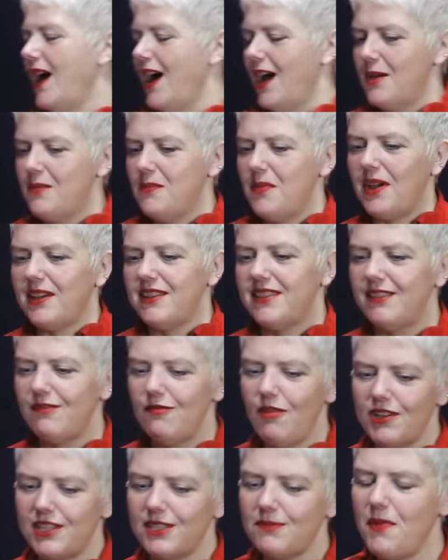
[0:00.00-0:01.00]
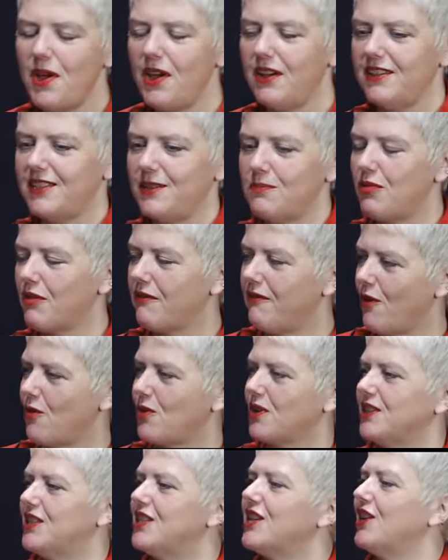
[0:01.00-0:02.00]
I think Russ Meyer is a
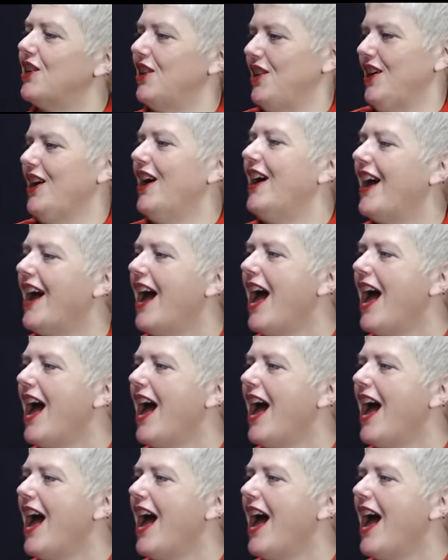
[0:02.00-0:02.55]
provocateur.